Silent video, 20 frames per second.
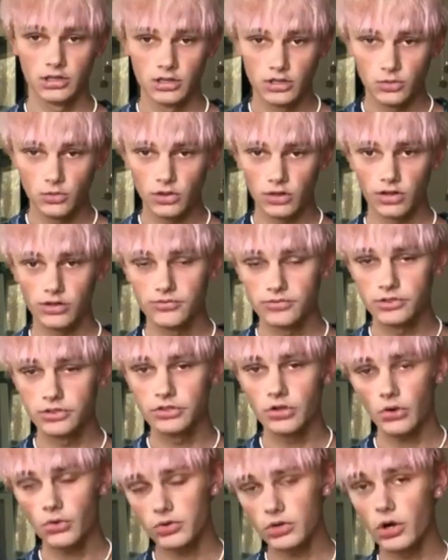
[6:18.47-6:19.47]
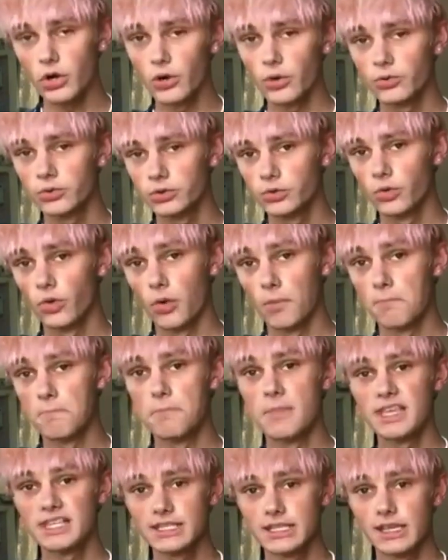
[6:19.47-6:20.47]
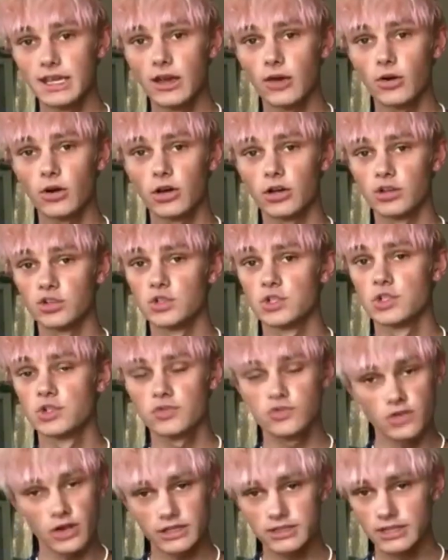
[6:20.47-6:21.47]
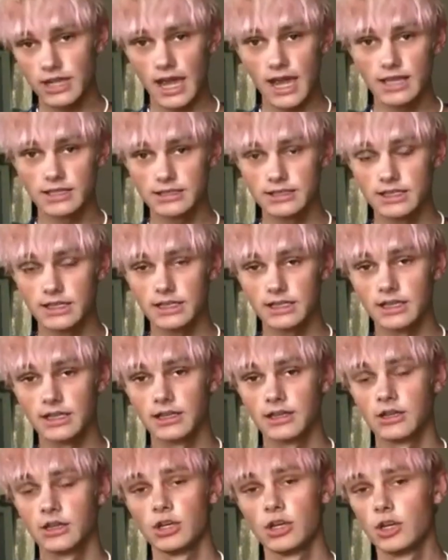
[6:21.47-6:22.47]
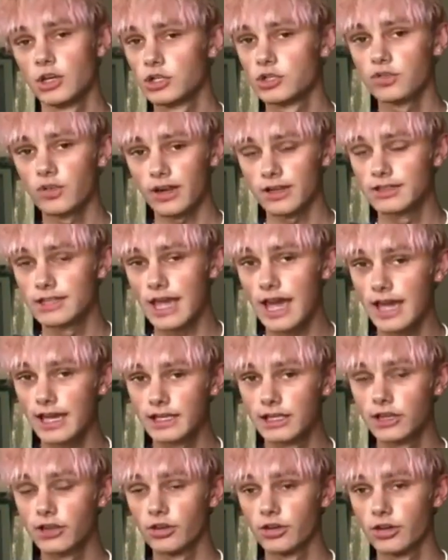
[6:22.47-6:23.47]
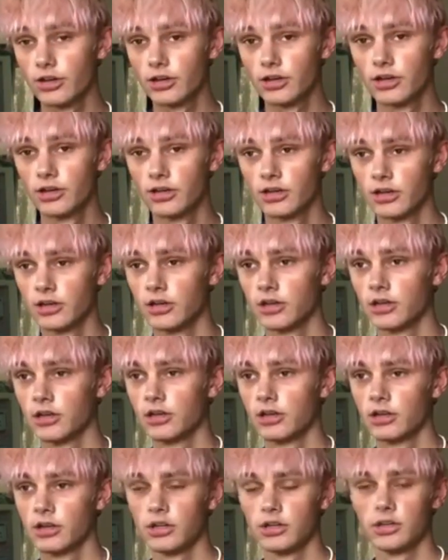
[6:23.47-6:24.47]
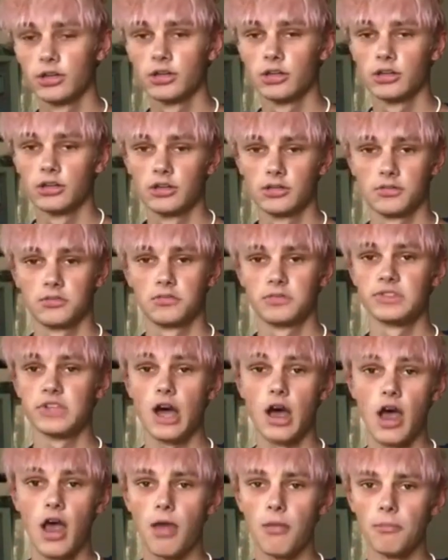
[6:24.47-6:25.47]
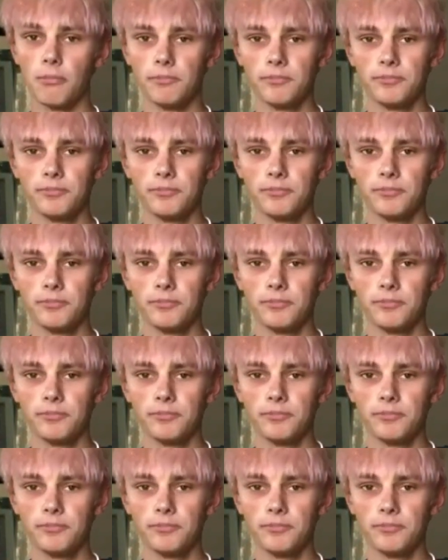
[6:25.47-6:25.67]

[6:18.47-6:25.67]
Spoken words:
Well, if you don't know, you are missing out on a Shrektacular time.